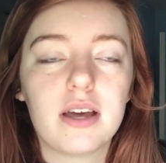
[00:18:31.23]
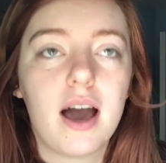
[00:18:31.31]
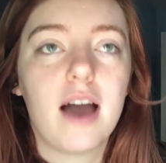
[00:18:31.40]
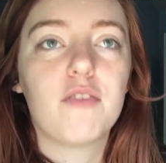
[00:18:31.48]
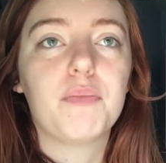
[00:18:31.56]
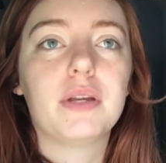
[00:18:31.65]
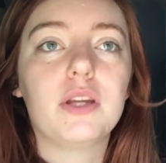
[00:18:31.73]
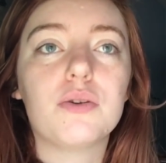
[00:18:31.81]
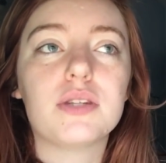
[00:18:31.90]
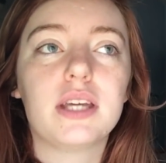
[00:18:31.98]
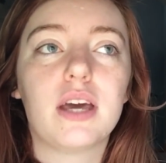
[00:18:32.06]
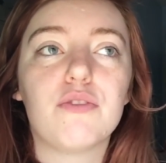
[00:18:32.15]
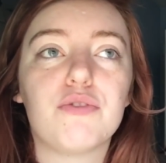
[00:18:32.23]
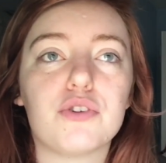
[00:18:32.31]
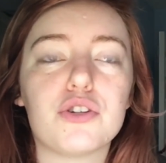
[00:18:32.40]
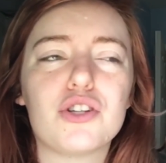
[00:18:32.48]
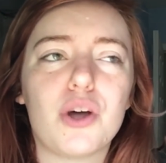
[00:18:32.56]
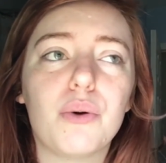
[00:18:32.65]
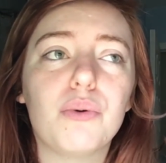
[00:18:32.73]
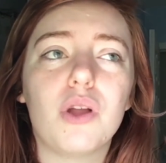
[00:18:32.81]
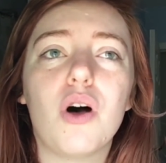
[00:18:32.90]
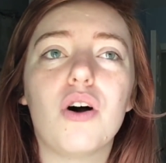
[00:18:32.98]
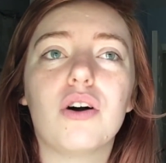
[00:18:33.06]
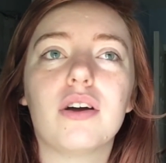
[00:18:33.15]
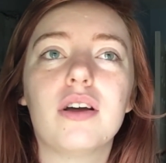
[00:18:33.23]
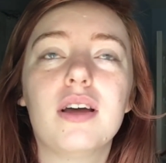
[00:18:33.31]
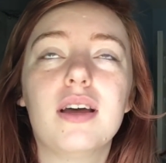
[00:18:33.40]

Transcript: I've been using it for so long,